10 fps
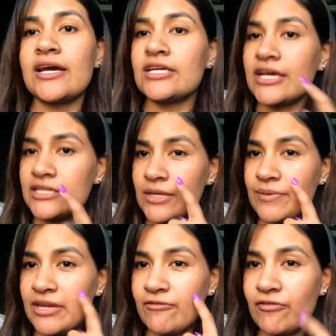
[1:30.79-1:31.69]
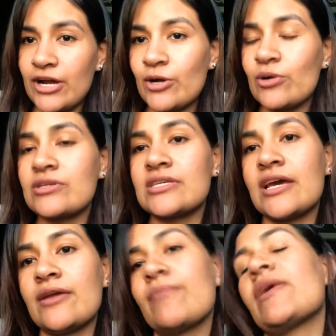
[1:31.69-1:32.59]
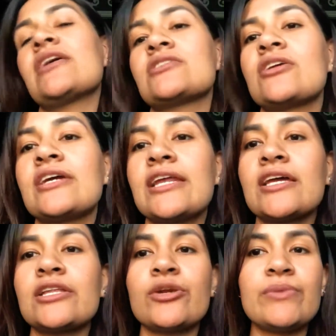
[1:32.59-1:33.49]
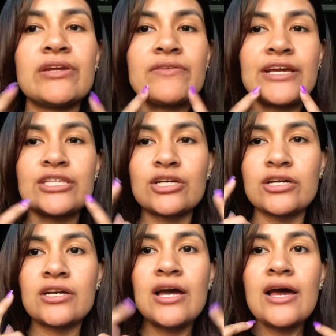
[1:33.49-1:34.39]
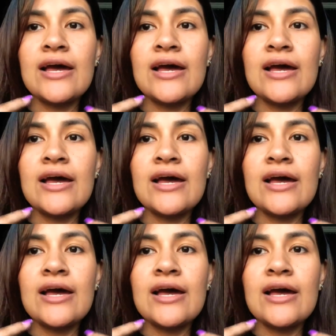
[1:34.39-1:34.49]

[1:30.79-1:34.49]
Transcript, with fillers: I ended up getting freckles and I started getting a little bit of like dark